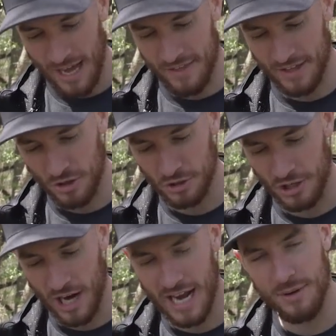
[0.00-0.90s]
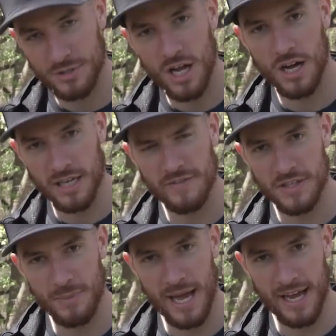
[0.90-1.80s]
think earlier on I was hugging
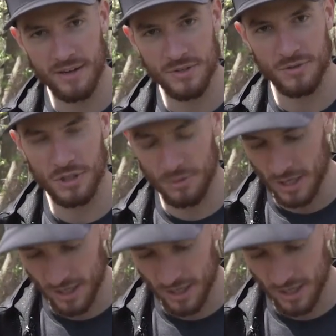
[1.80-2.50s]
this bag. It was really weird.